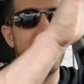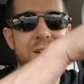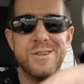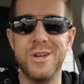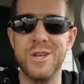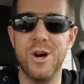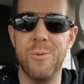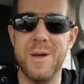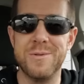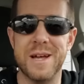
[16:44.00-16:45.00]
she can go
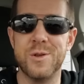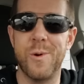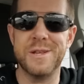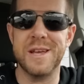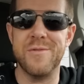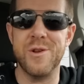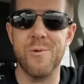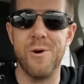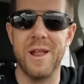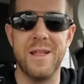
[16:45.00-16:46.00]
be with that
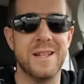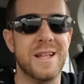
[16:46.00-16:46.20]
27-year-old.